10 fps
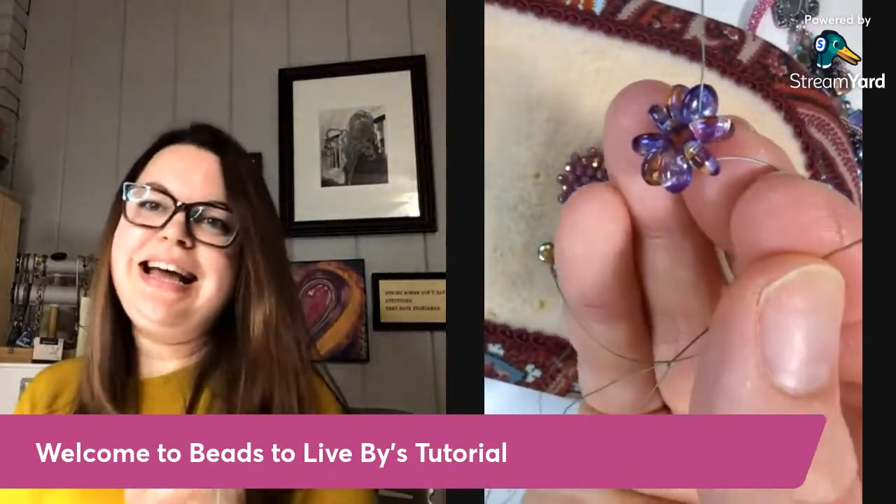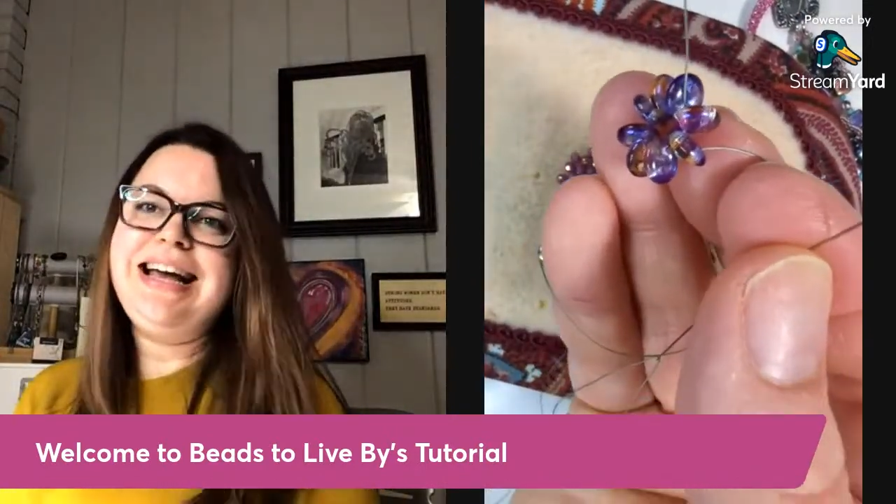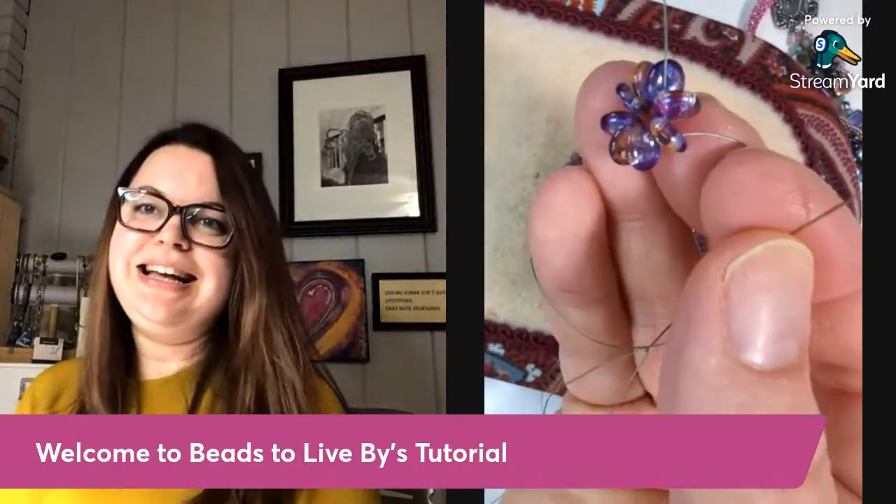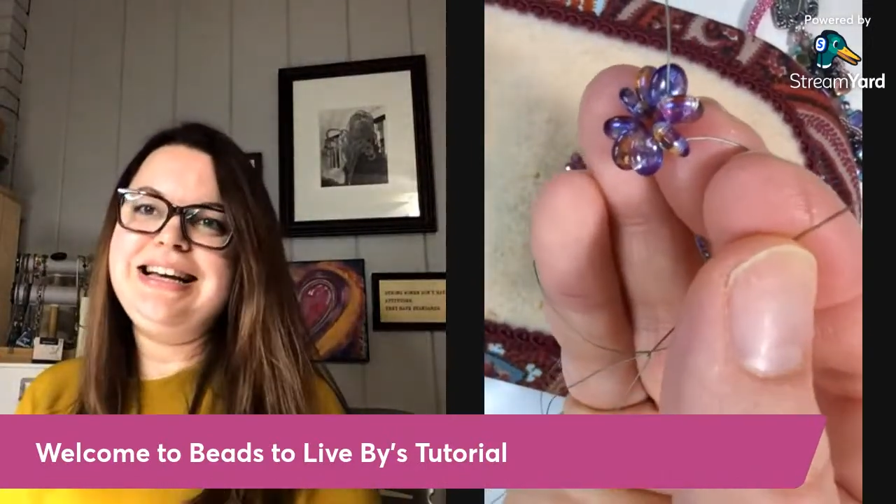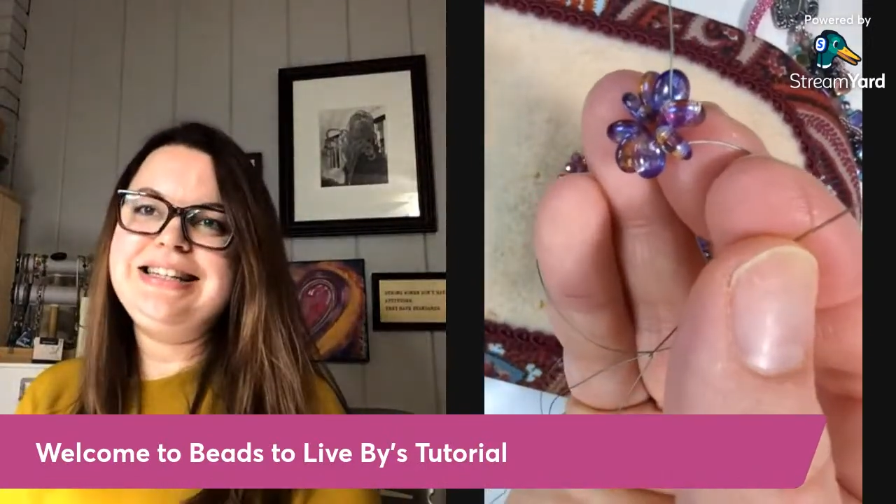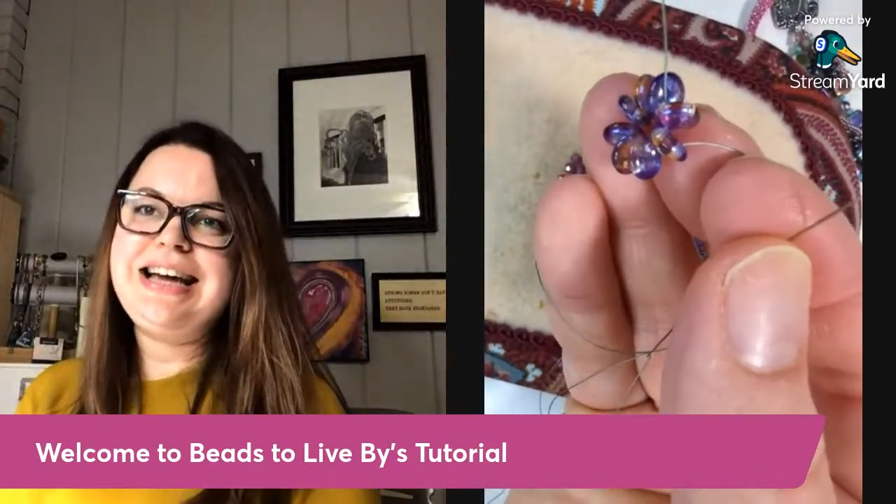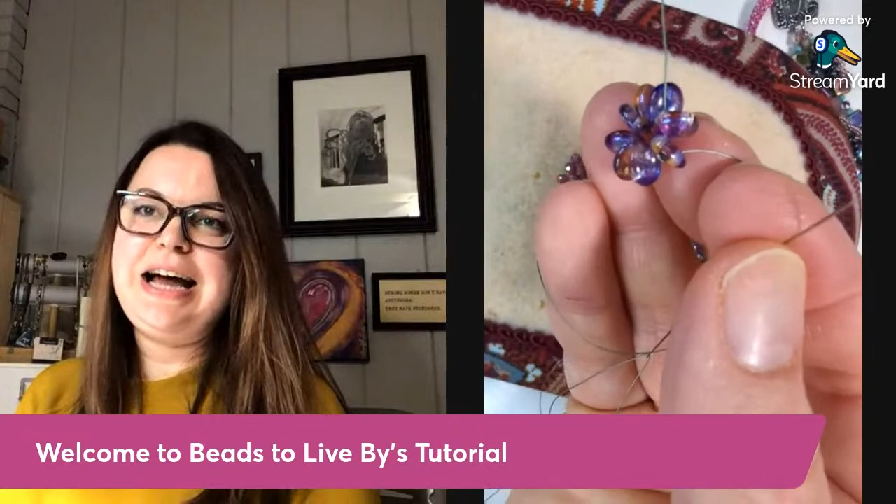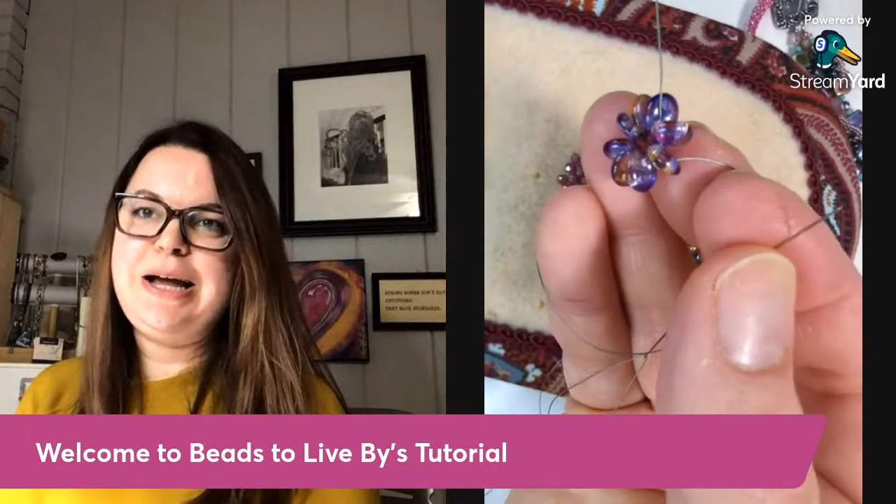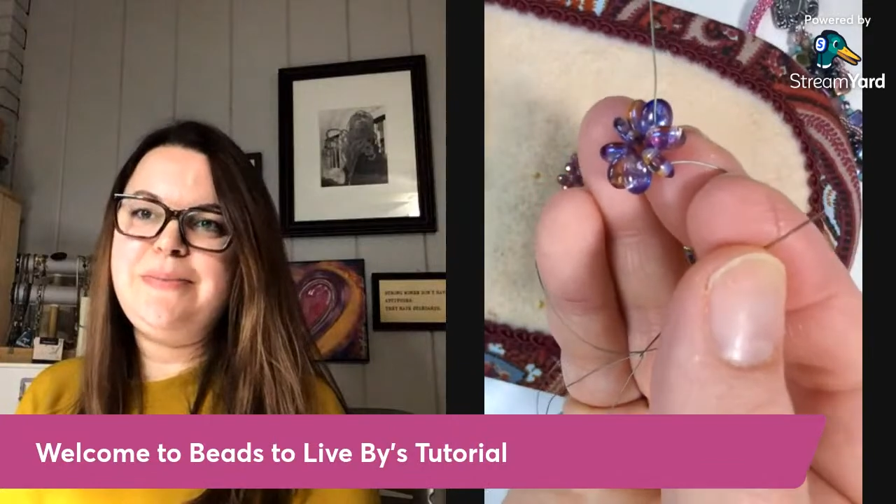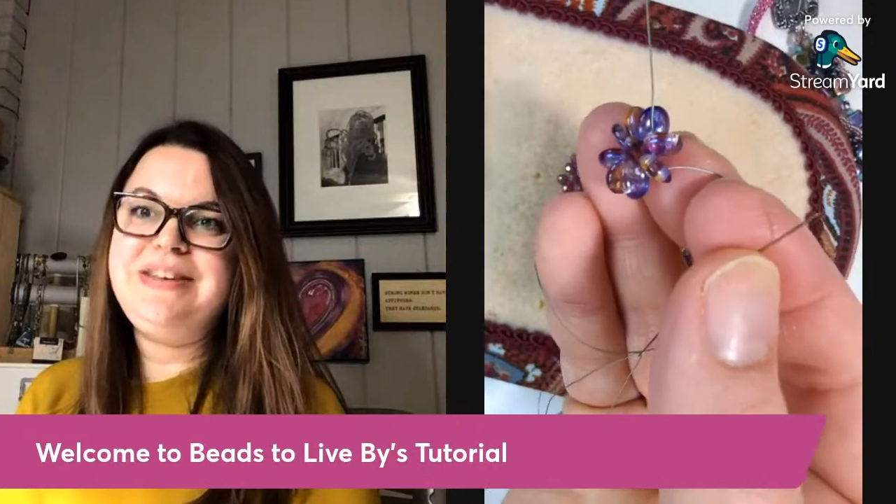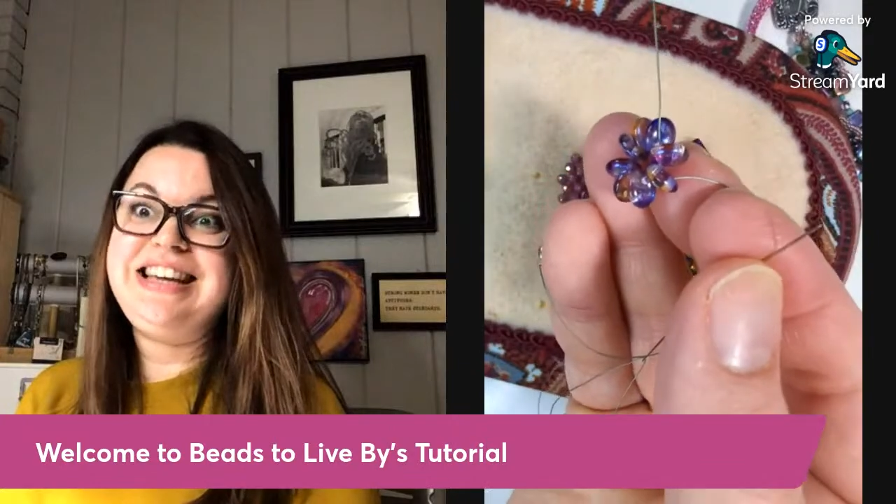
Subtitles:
at a time.